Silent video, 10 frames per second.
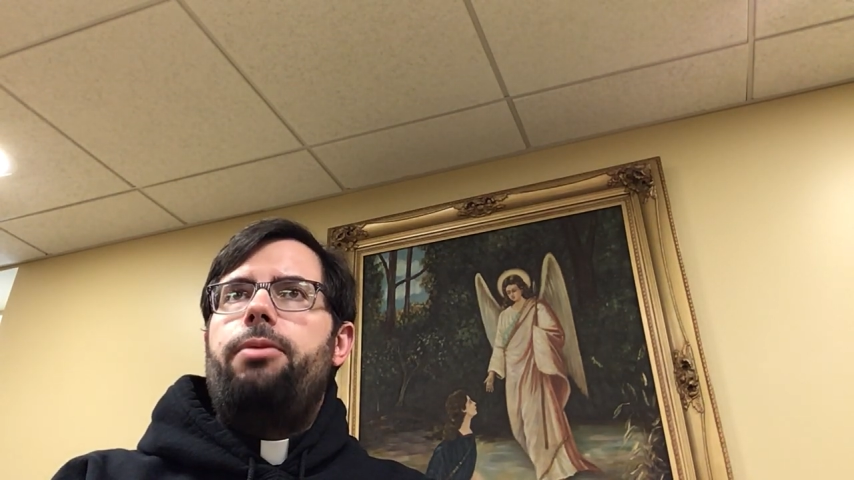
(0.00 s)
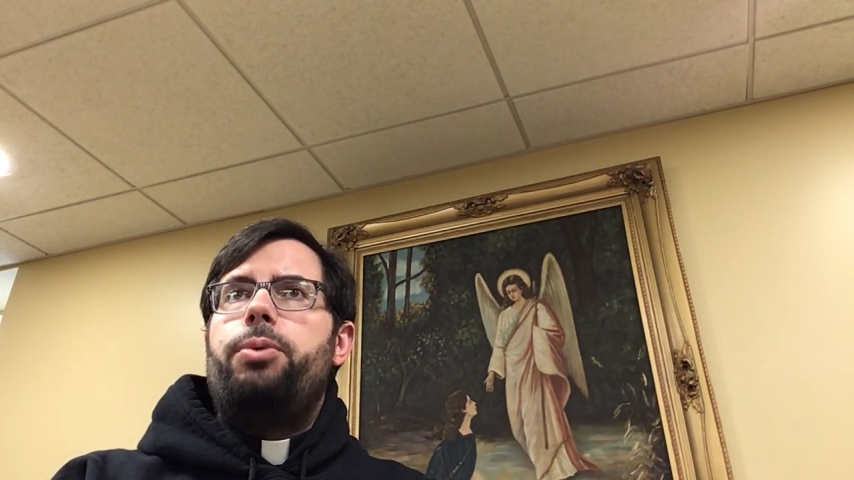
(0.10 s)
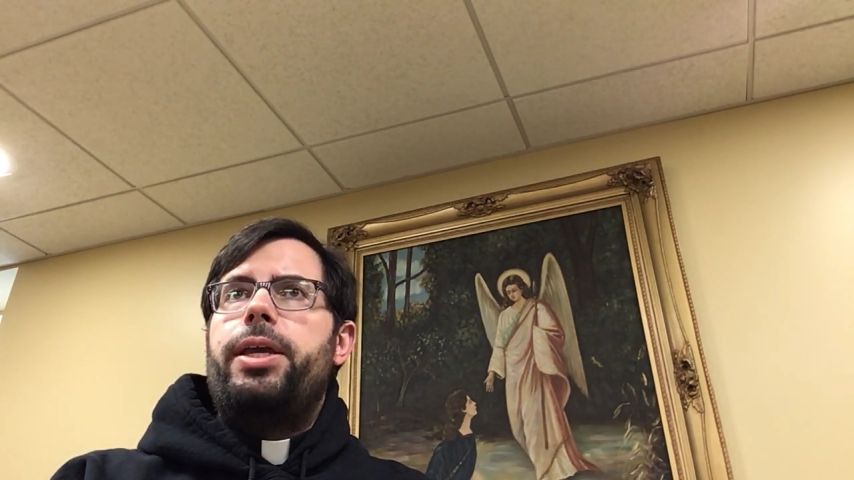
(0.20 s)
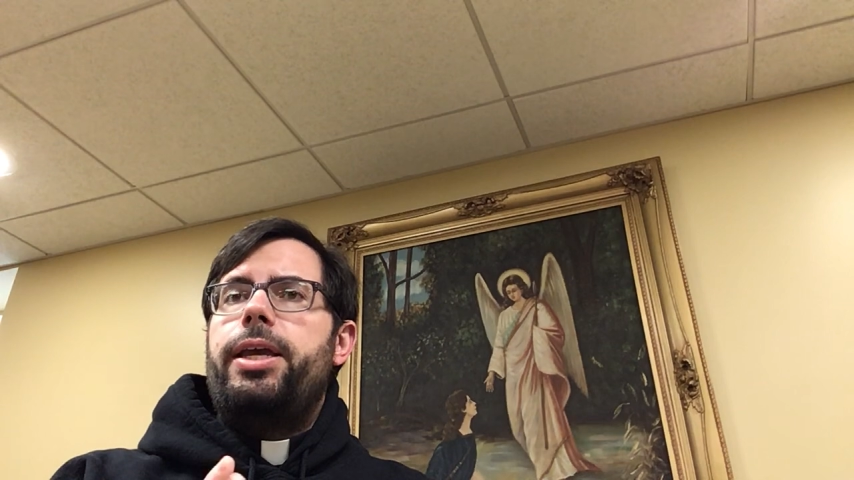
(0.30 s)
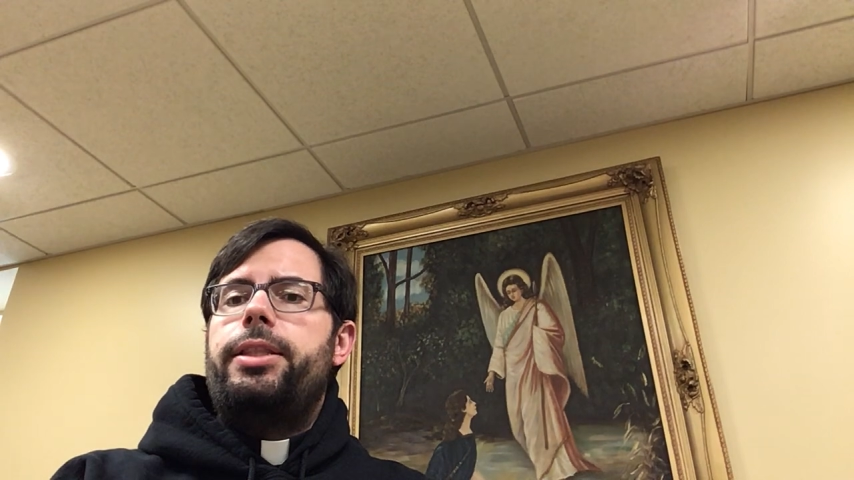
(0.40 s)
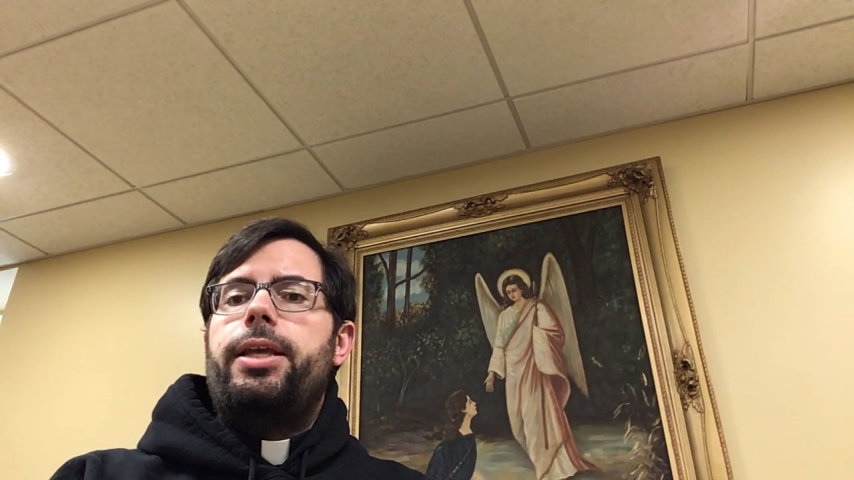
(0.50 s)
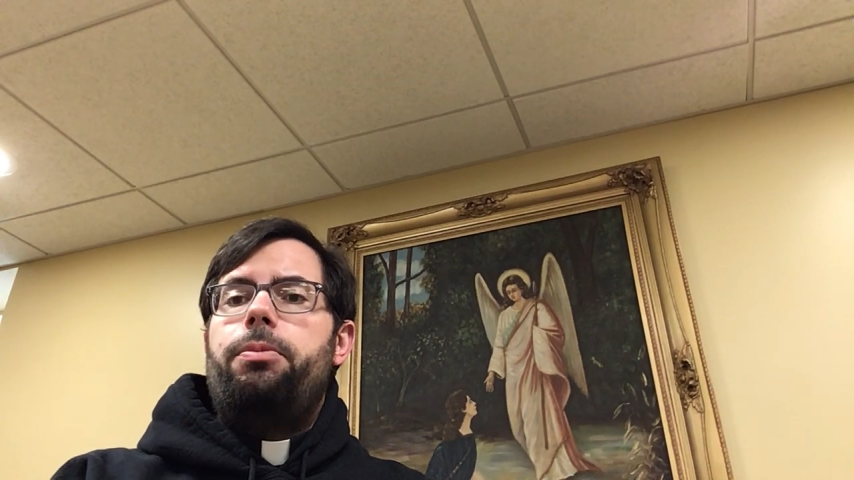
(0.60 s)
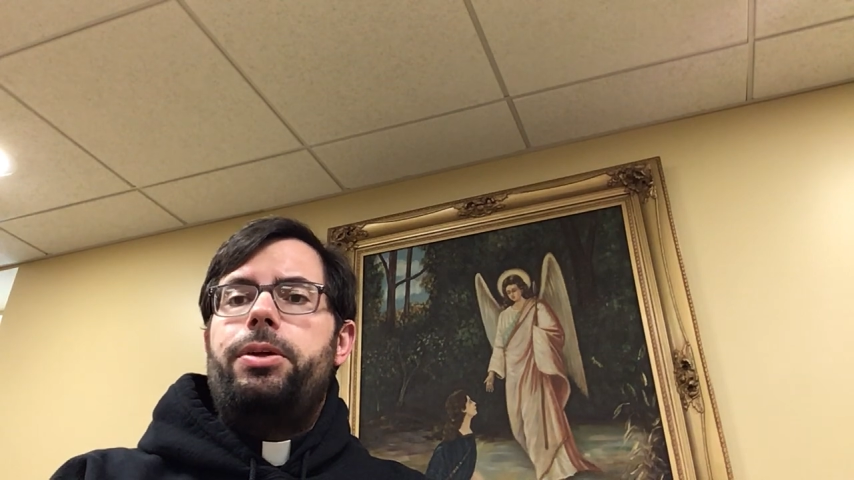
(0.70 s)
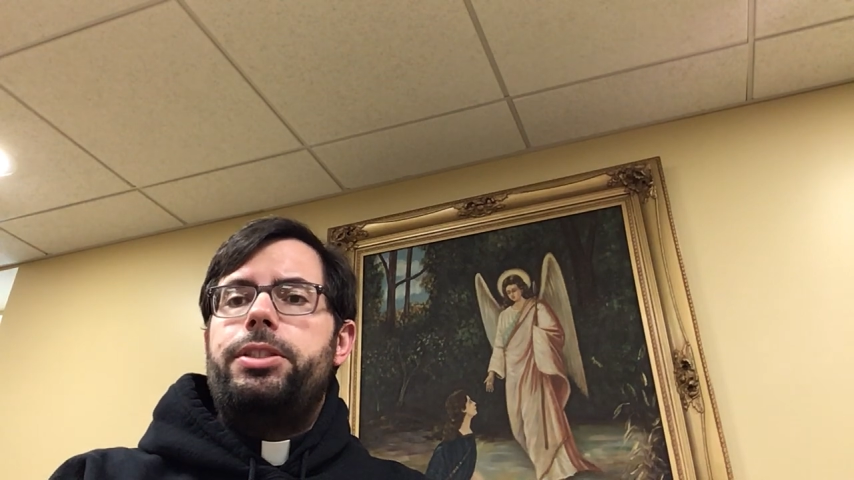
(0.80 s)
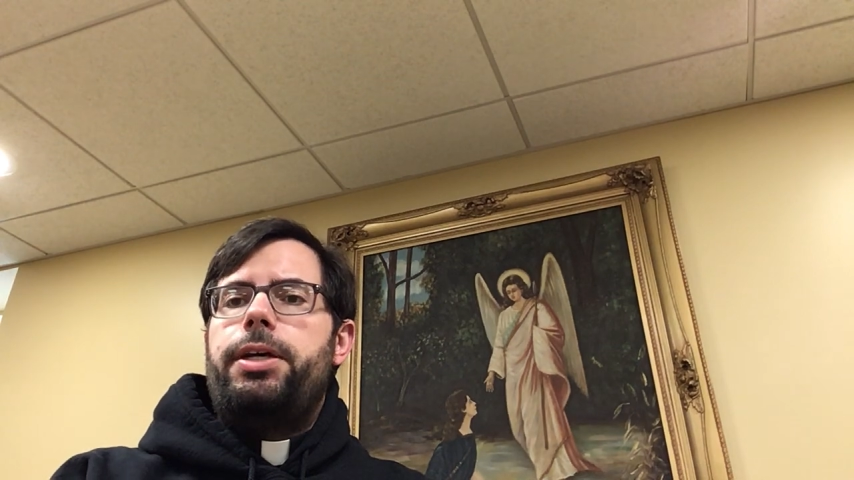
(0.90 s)
we hit that
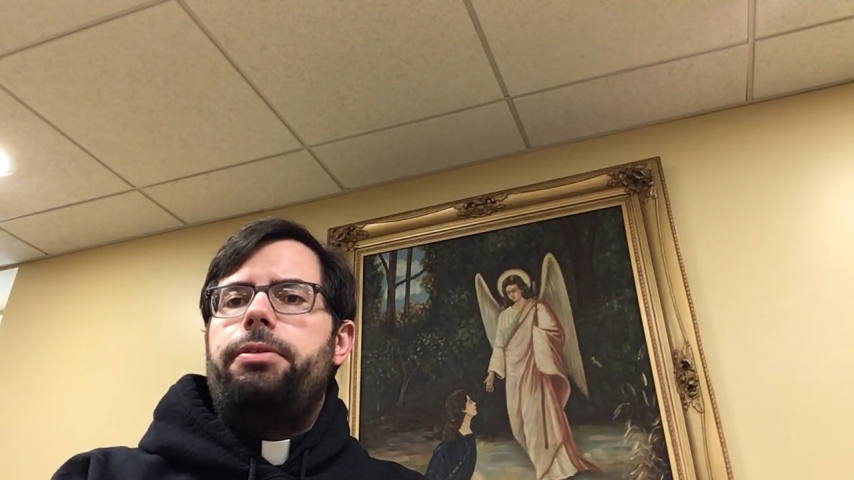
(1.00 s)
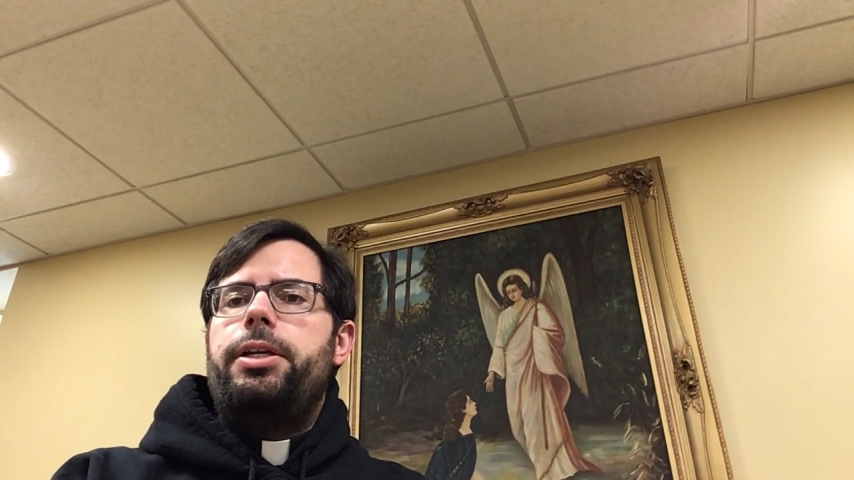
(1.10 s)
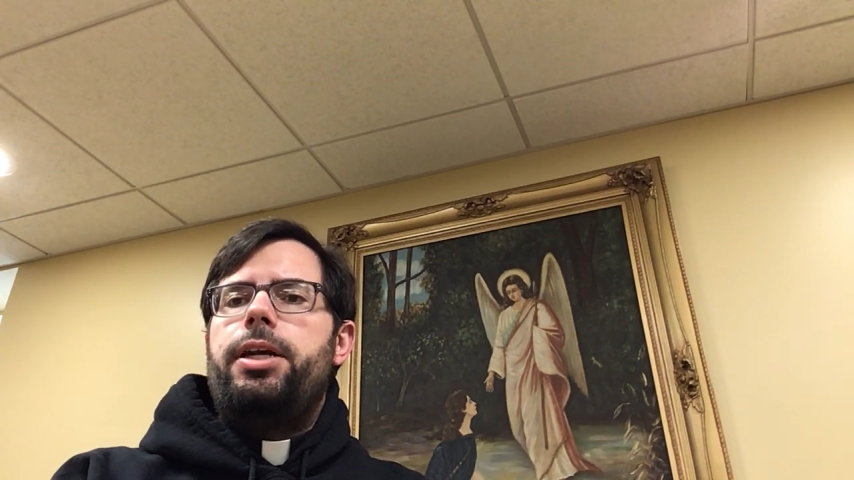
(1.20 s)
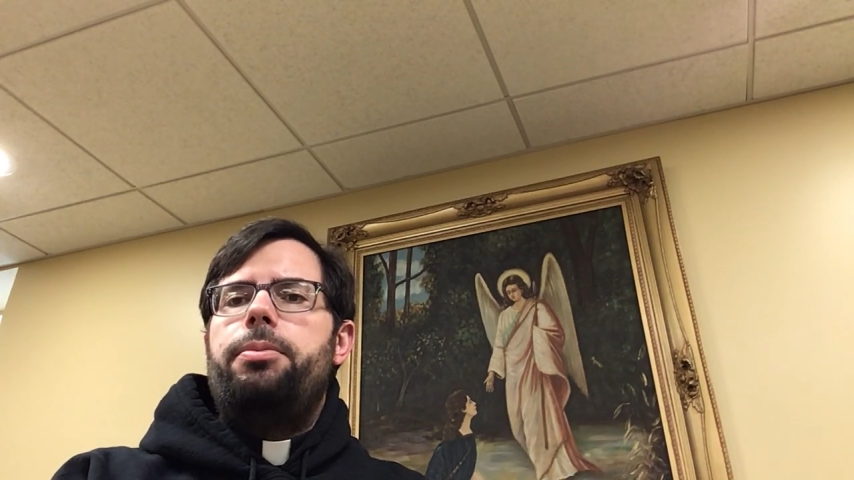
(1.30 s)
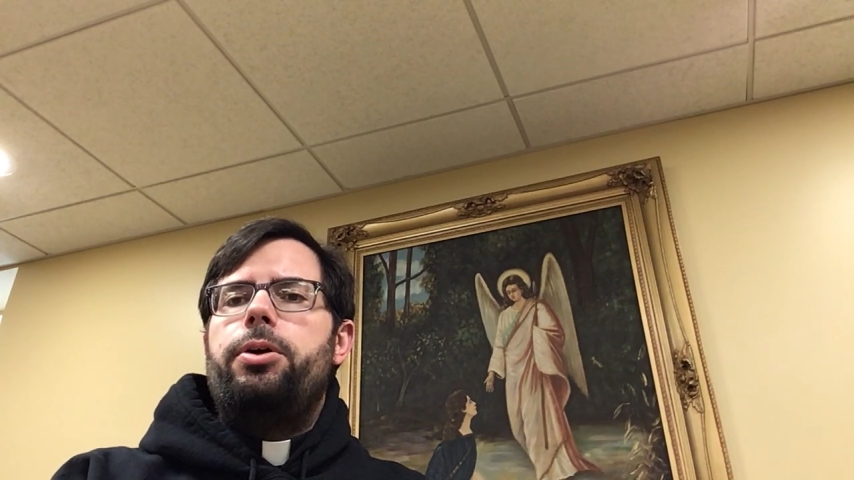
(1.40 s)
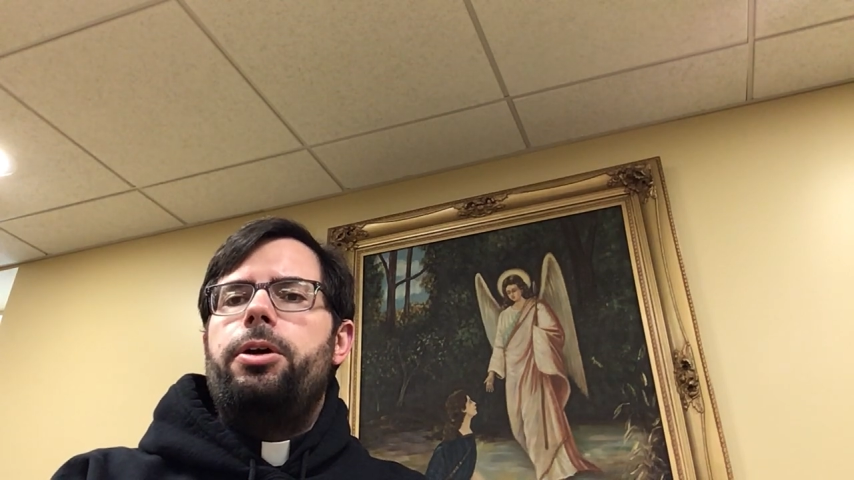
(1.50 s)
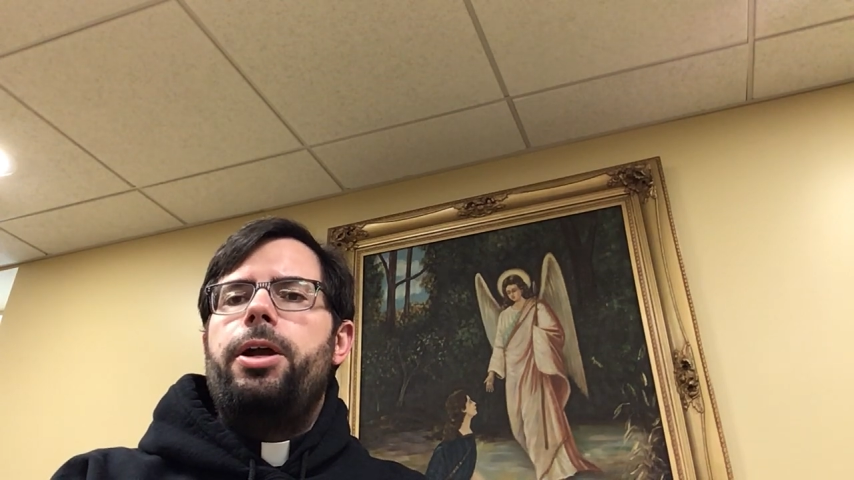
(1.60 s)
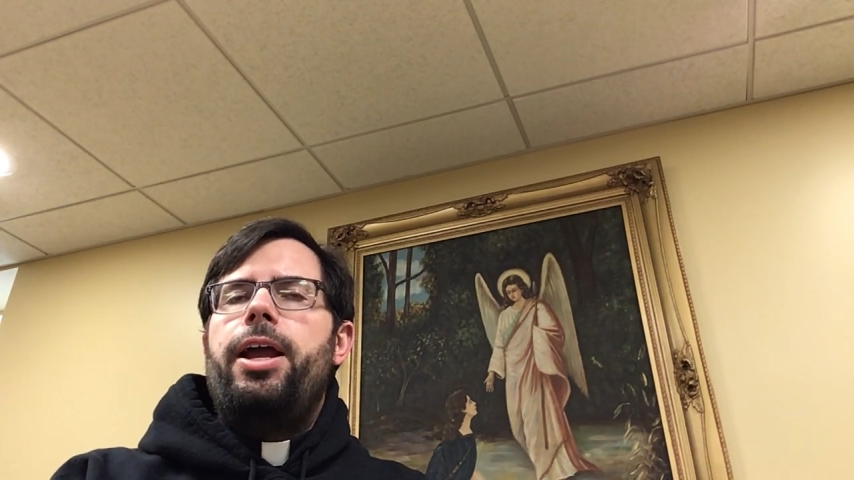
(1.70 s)
170 number,